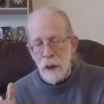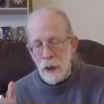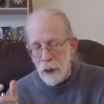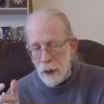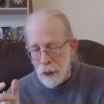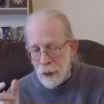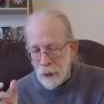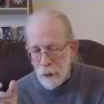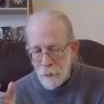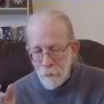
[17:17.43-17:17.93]

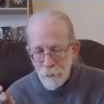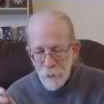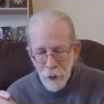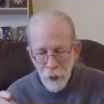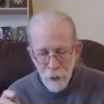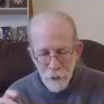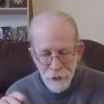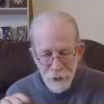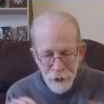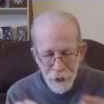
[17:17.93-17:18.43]
um,
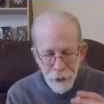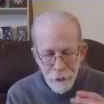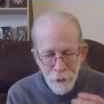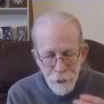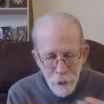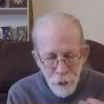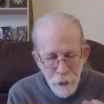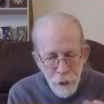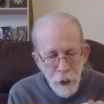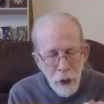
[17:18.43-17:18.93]

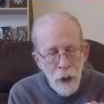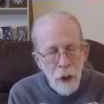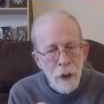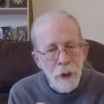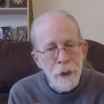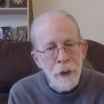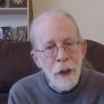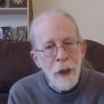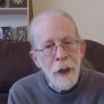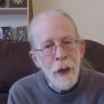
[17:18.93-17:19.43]
centered
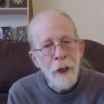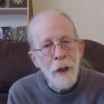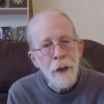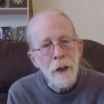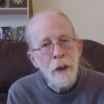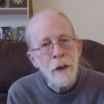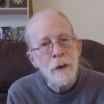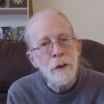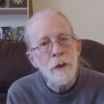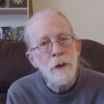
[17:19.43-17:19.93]
on a
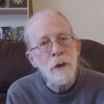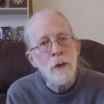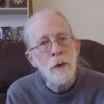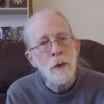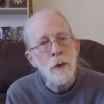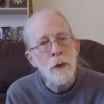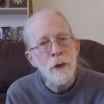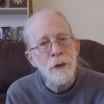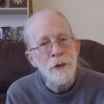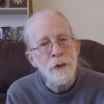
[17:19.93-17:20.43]
clear
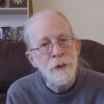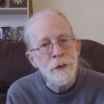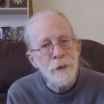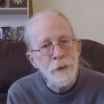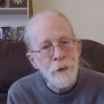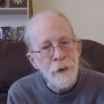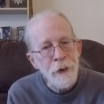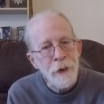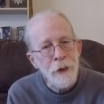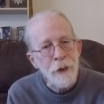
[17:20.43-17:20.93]
quartz
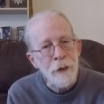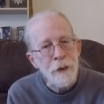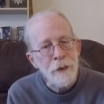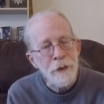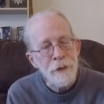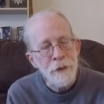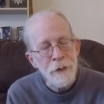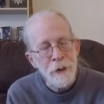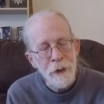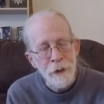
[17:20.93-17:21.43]
sphere in the
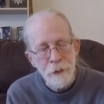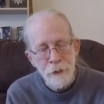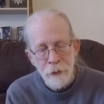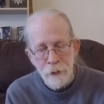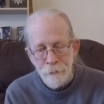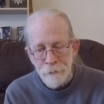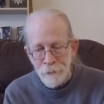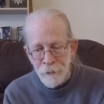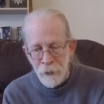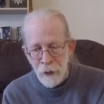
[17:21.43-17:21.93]
center
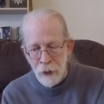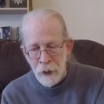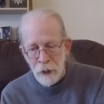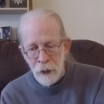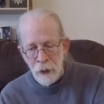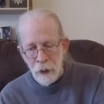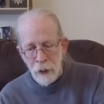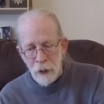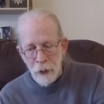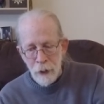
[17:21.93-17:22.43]

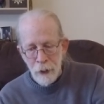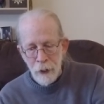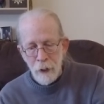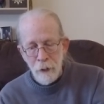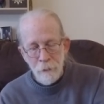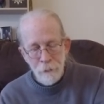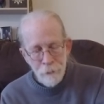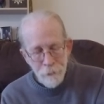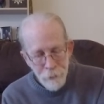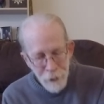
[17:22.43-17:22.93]

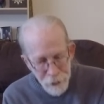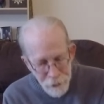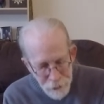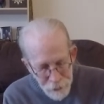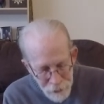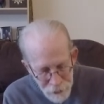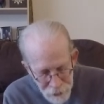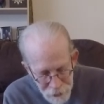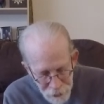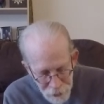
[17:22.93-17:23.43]
um,
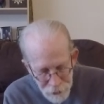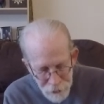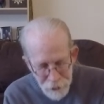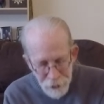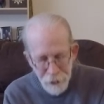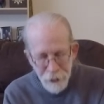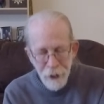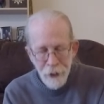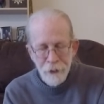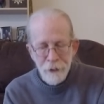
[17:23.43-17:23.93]
basically
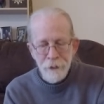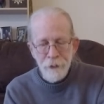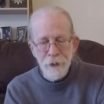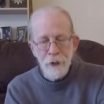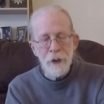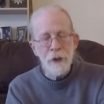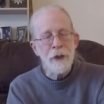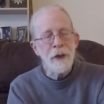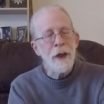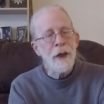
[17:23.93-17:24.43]
touching that
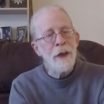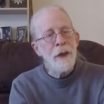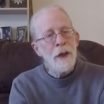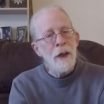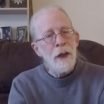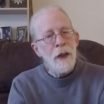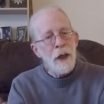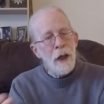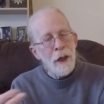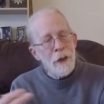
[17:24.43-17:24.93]
sphere. And I,
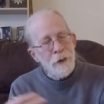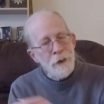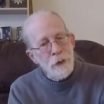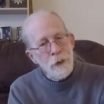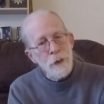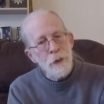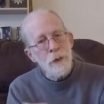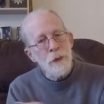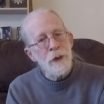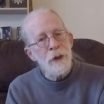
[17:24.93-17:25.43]
I
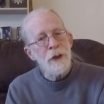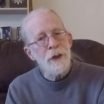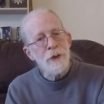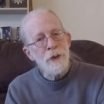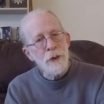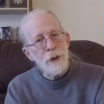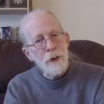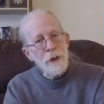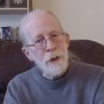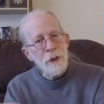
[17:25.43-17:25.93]
tune
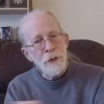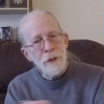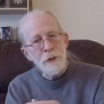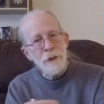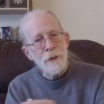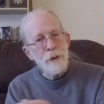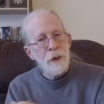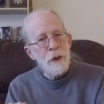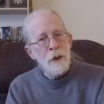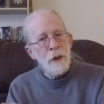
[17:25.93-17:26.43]
each of
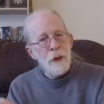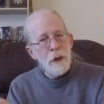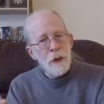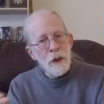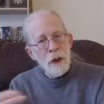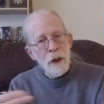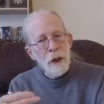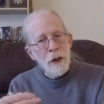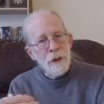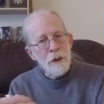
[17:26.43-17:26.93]
these
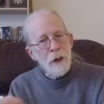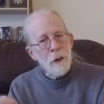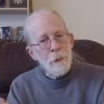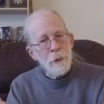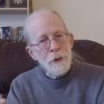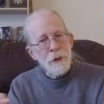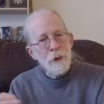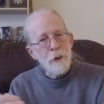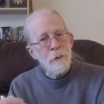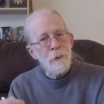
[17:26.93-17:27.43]
uh, double
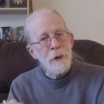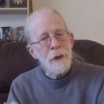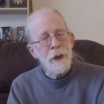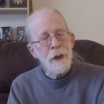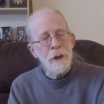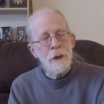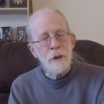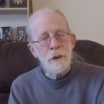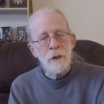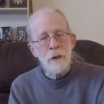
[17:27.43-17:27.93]

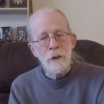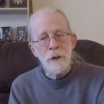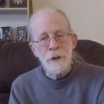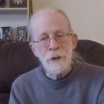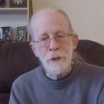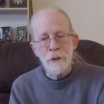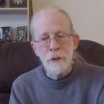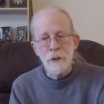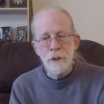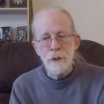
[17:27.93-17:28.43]
terminated
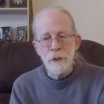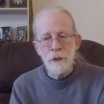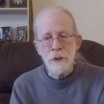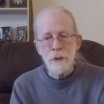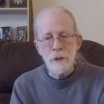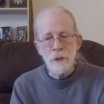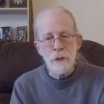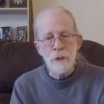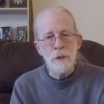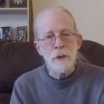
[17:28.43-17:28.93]
crystals
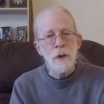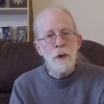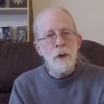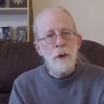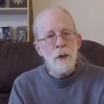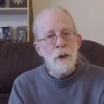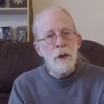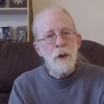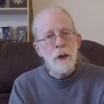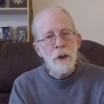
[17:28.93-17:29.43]
to
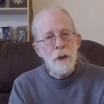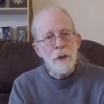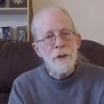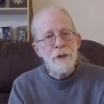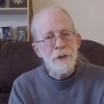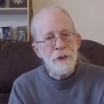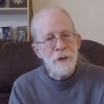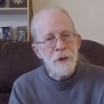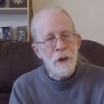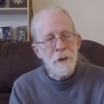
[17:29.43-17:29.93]
uh, the
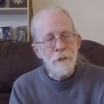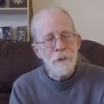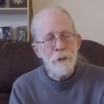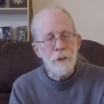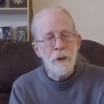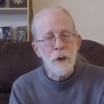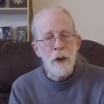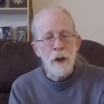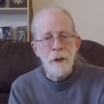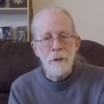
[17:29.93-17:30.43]

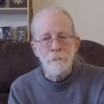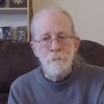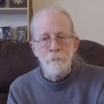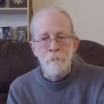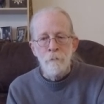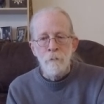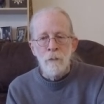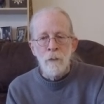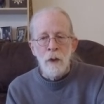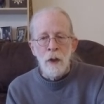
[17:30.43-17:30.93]
Sephiroth.
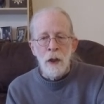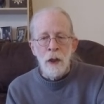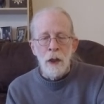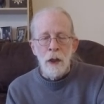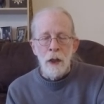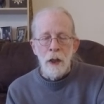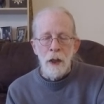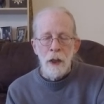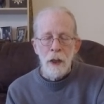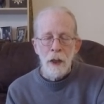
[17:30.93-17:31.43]

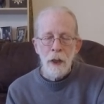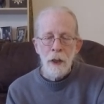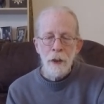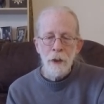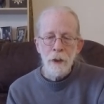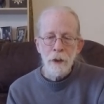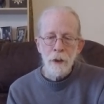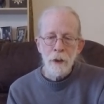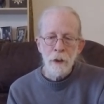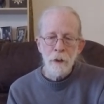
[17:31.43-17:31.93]
And